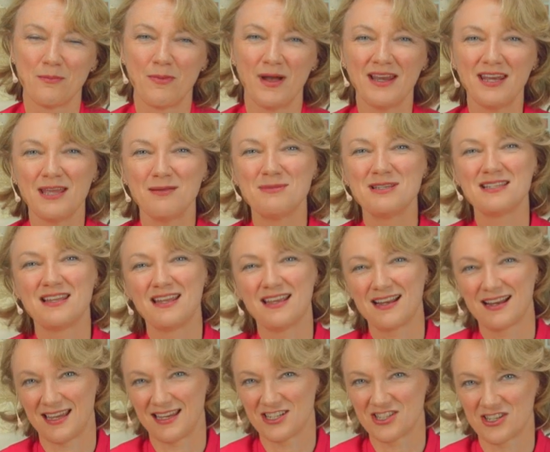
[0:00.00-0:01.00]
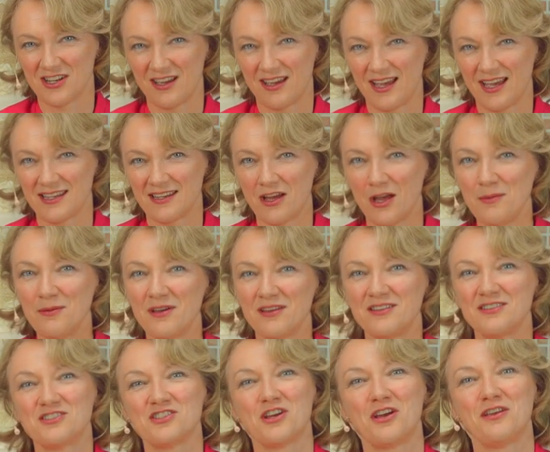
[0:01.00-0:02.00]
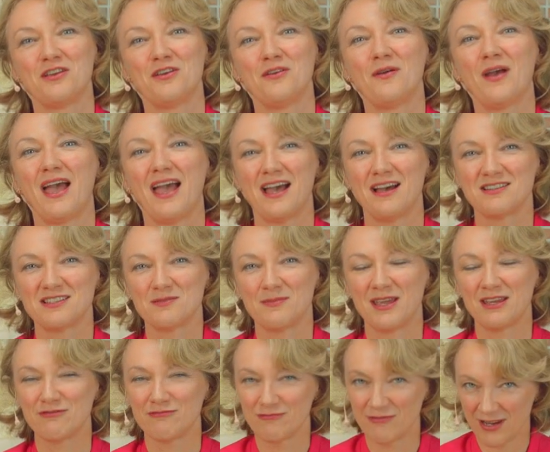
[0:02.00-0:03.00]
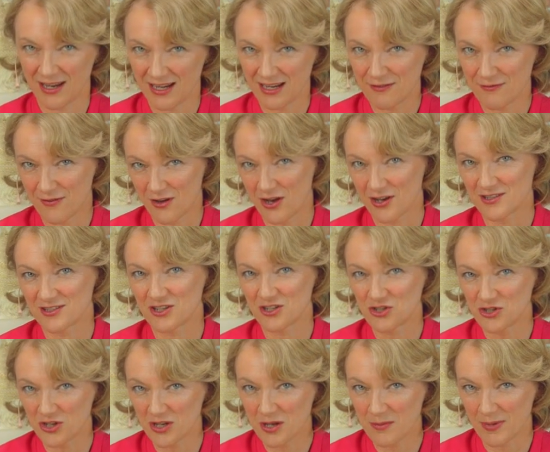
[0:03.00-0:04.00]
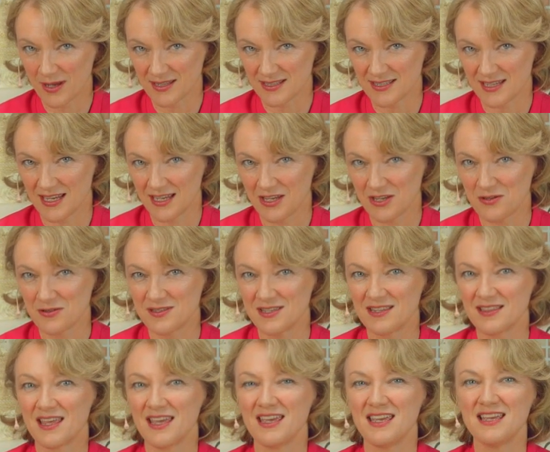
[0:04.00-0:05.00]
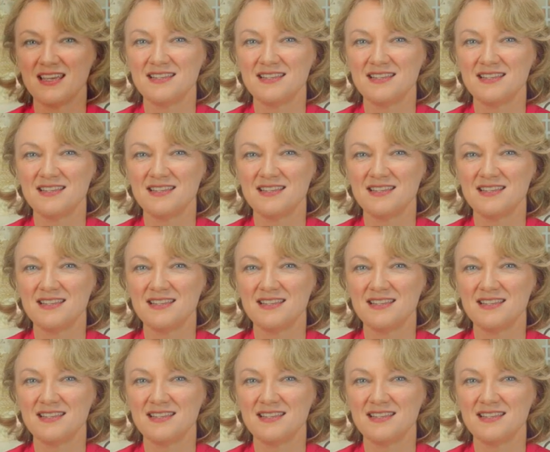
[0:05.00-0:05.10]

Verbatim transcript: my name is Lynn Glacier, and I'm going to show you how to make really fast sugar bunting using the